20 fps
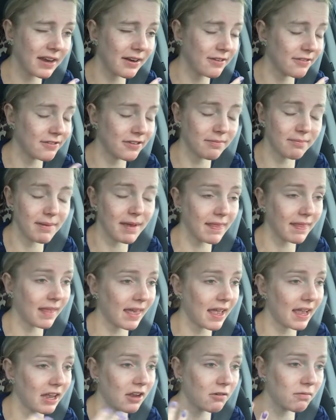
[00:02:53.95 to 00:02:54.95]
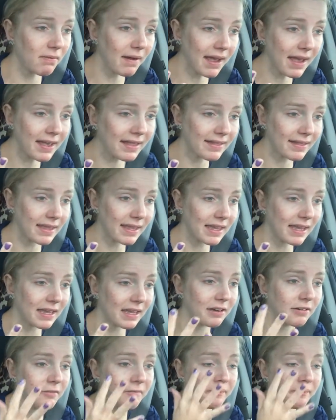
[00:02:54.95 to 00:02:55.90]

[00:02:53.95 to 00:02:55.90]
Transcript: and it's just been like crazy.